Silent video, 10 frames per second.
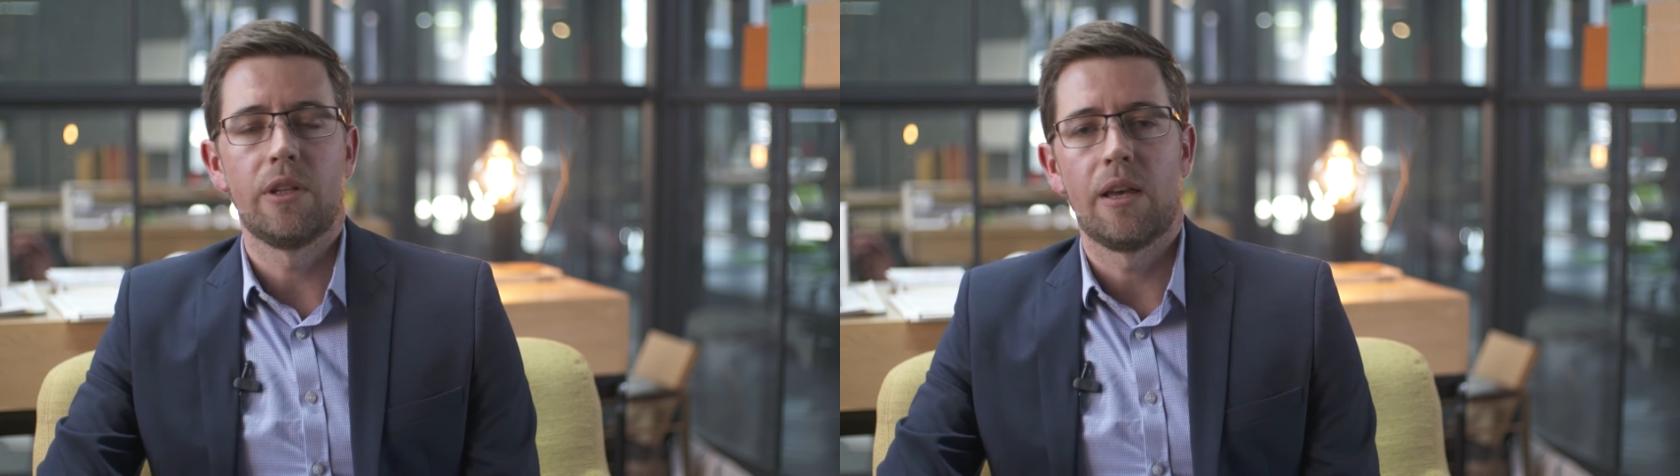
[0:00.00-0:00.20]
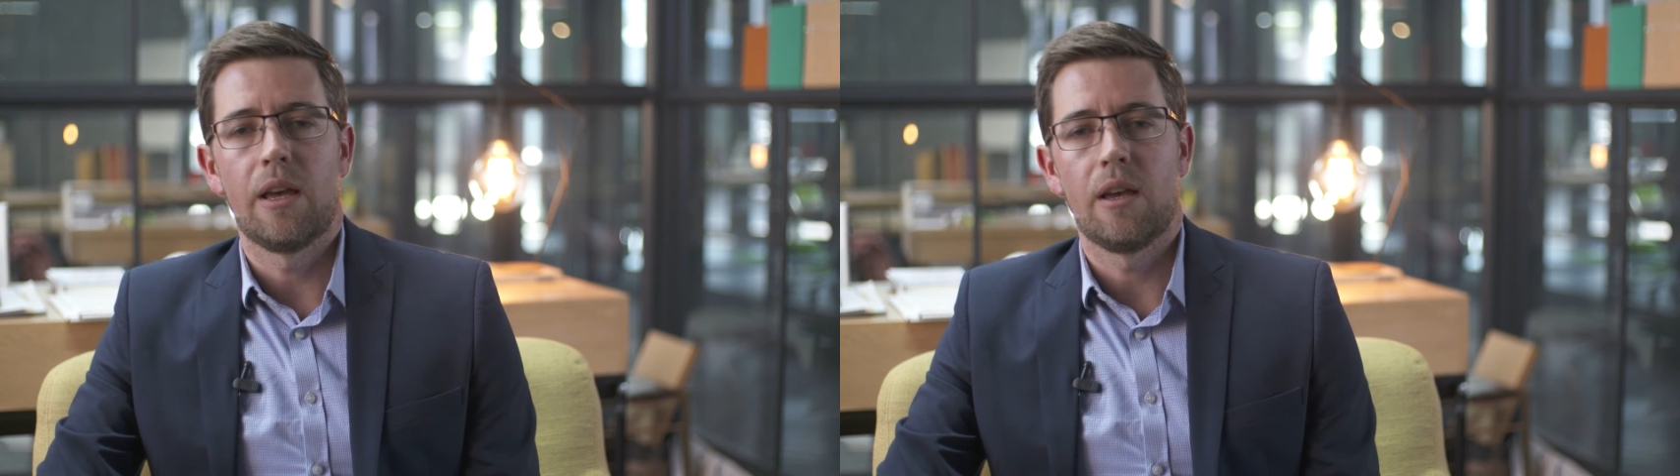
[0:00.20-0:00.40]

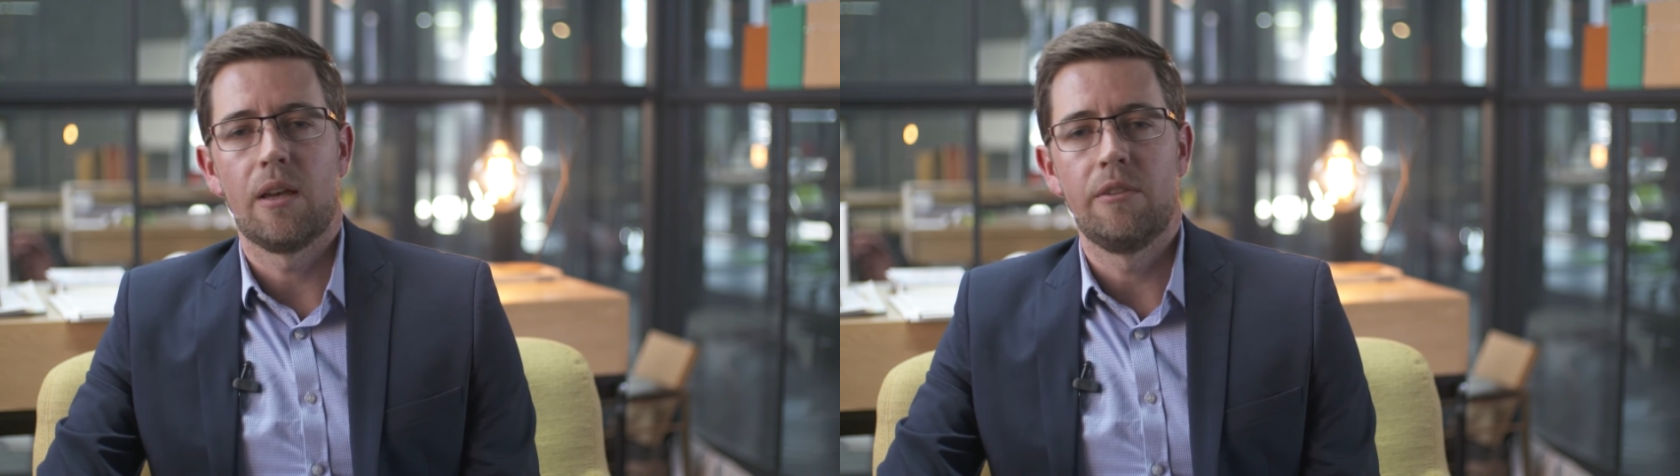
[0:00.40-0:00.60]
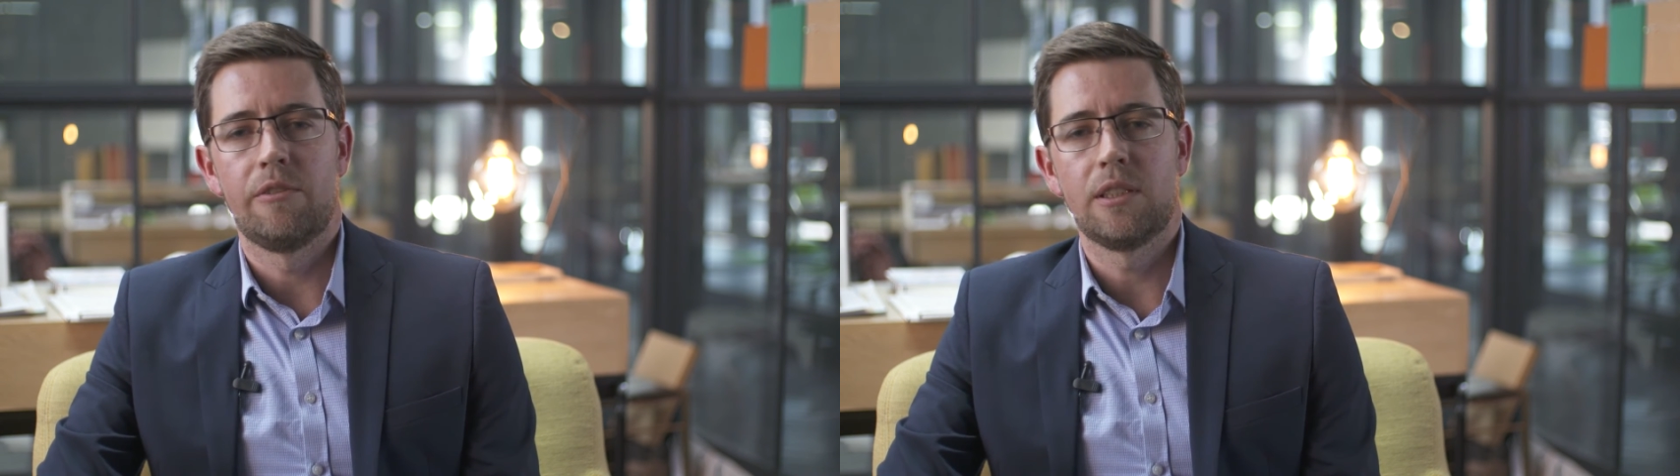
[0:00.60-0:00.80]
the
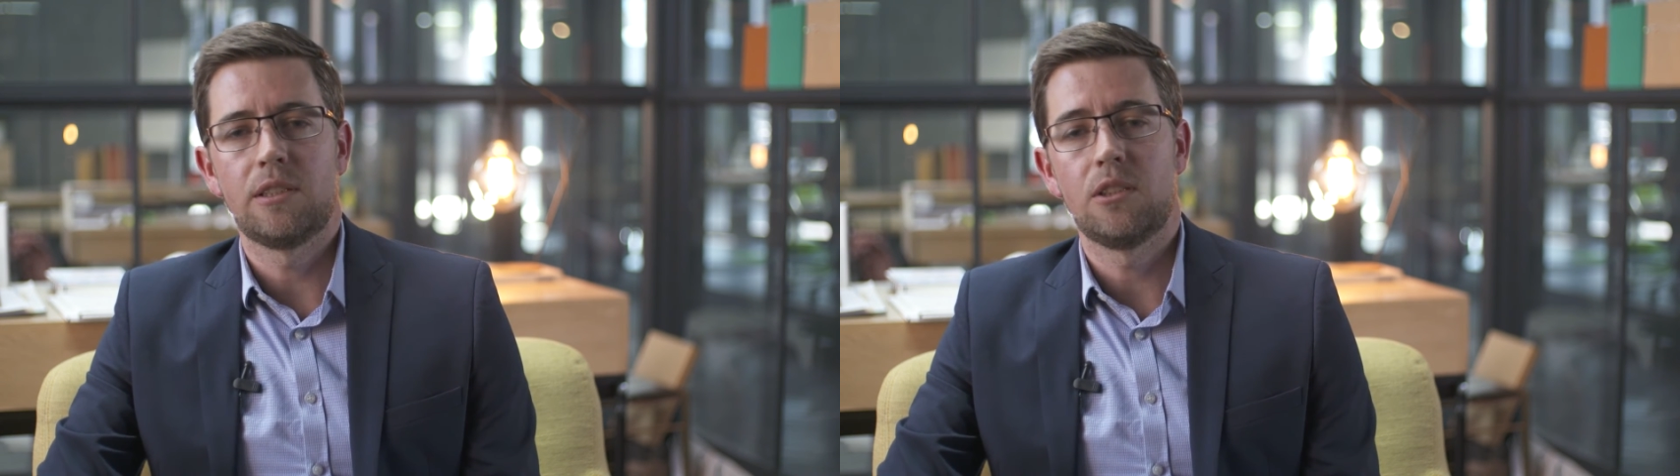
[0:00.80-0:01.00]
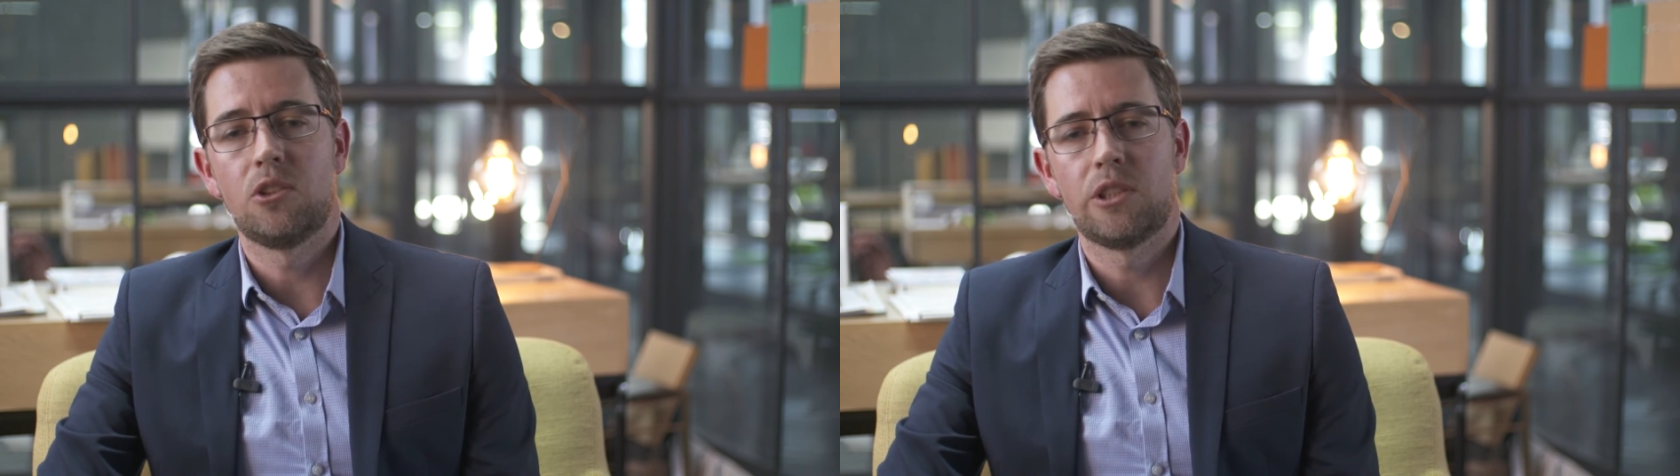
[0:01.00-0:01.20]

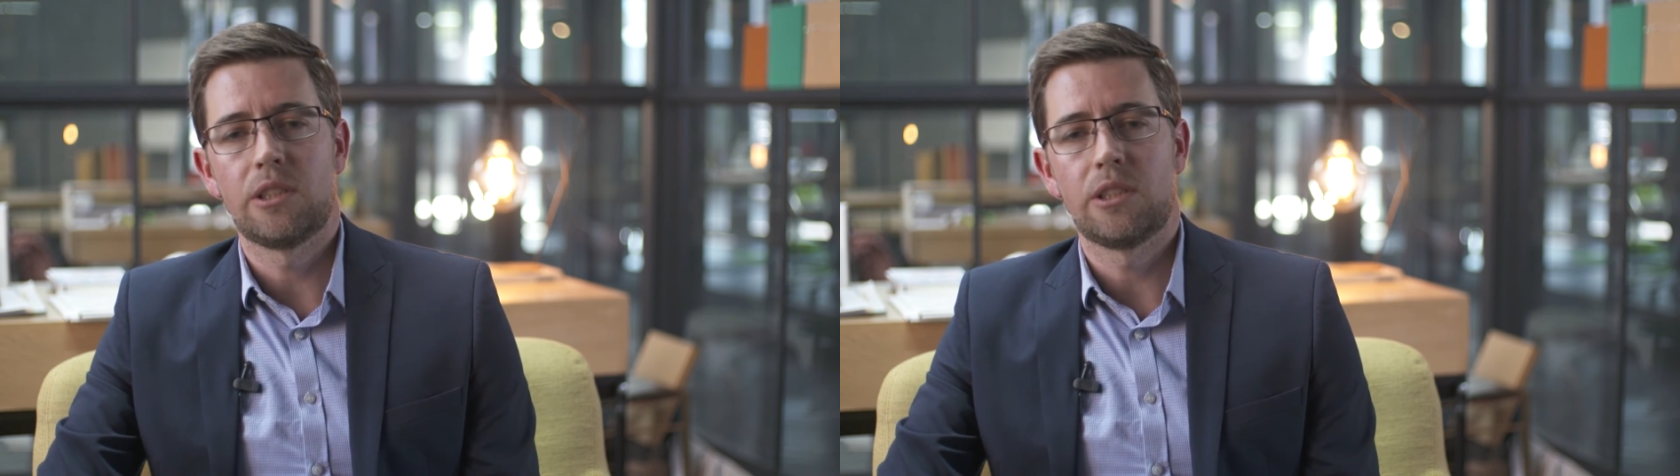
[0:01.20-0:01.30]
investor to